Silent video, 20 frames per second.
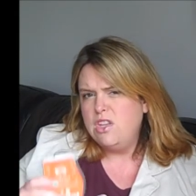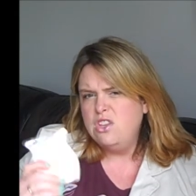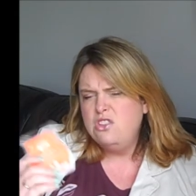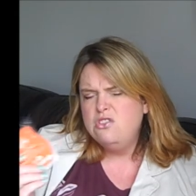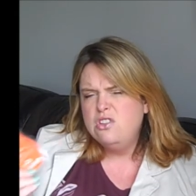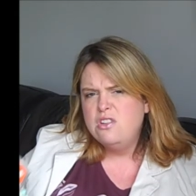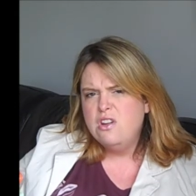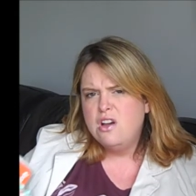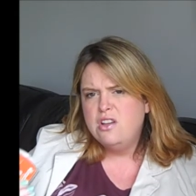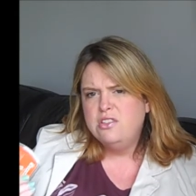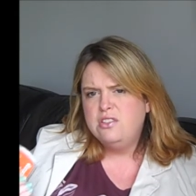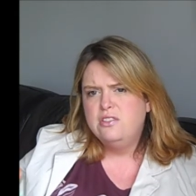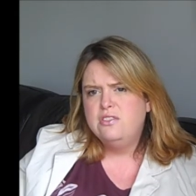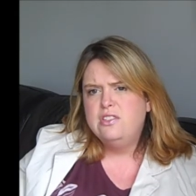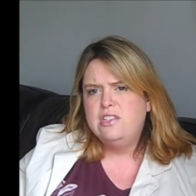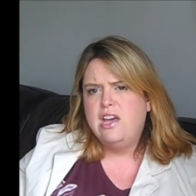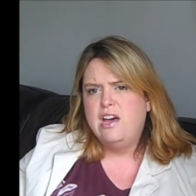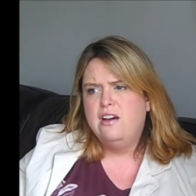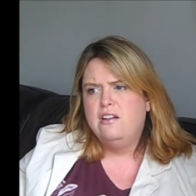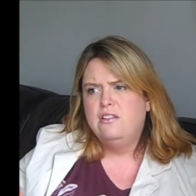You can also
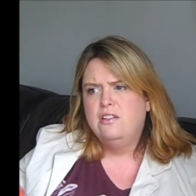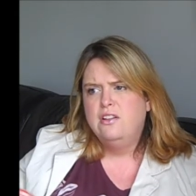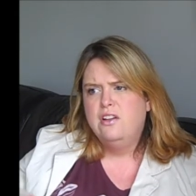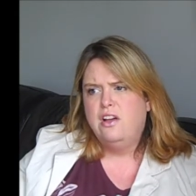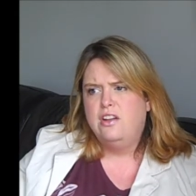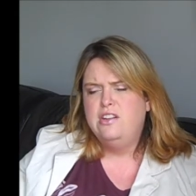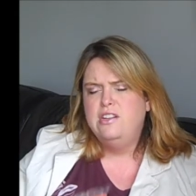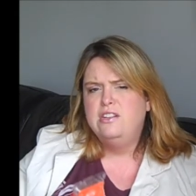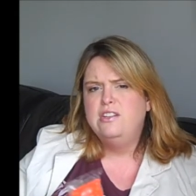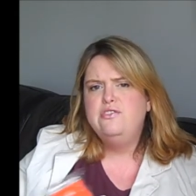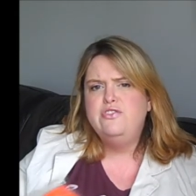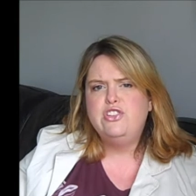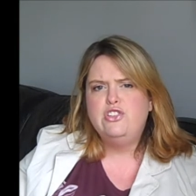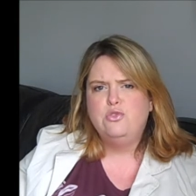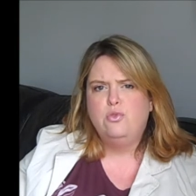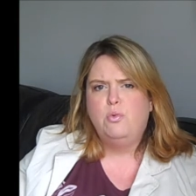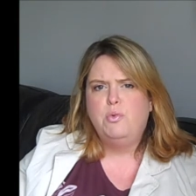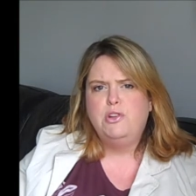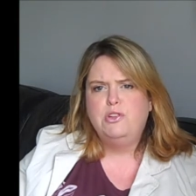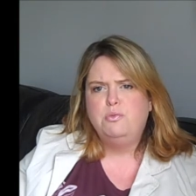sell on an
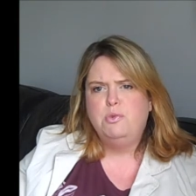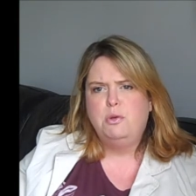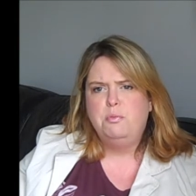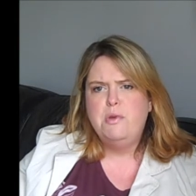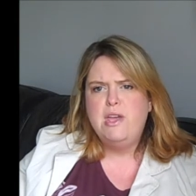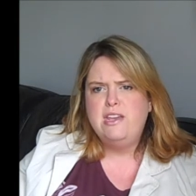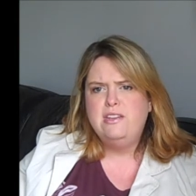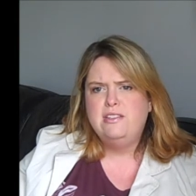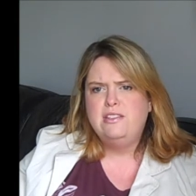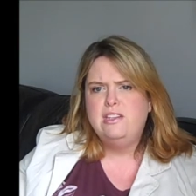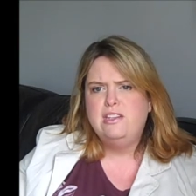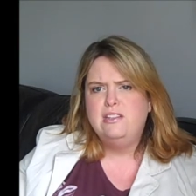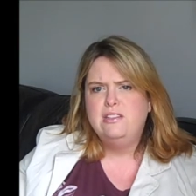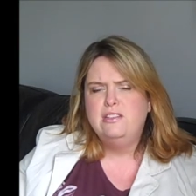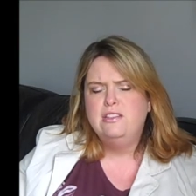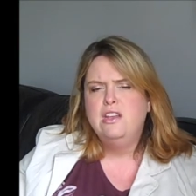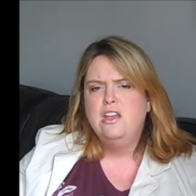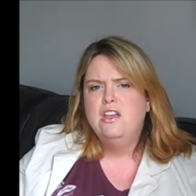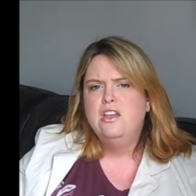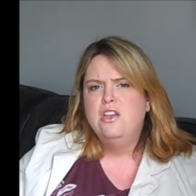individual one-to-one
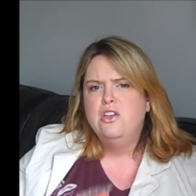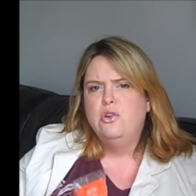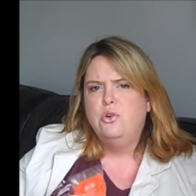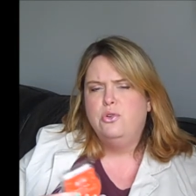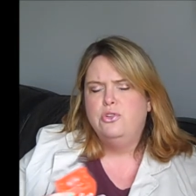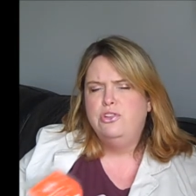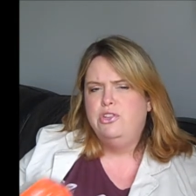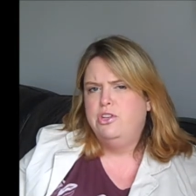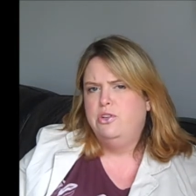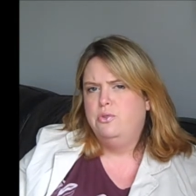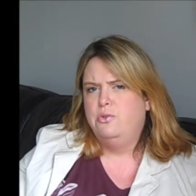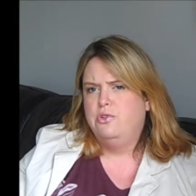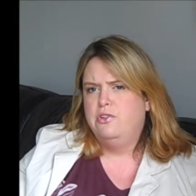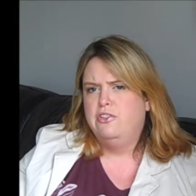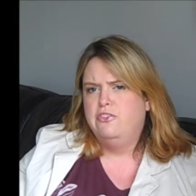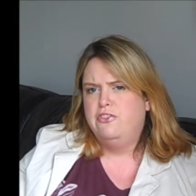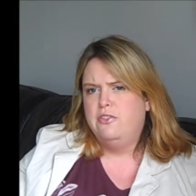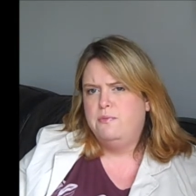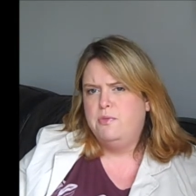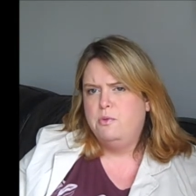basis, or you can
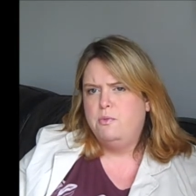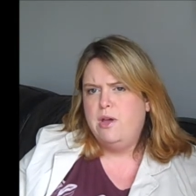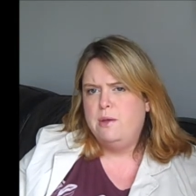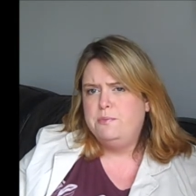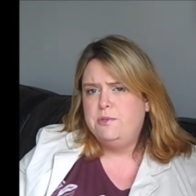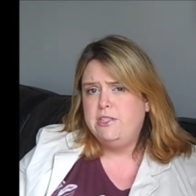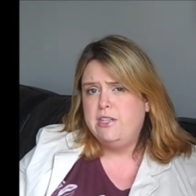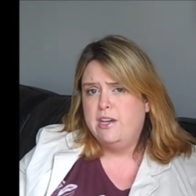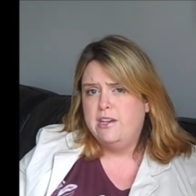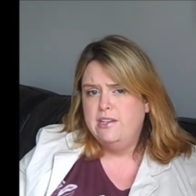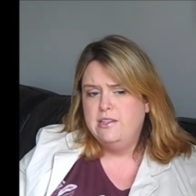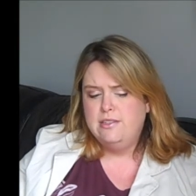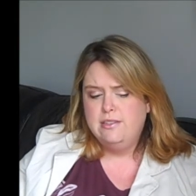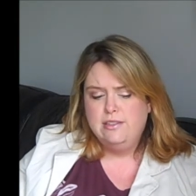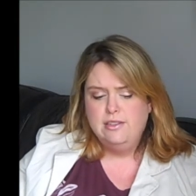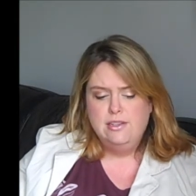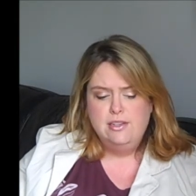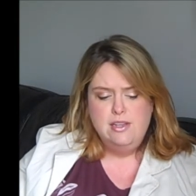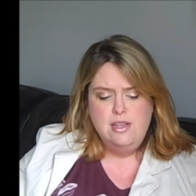order from the website.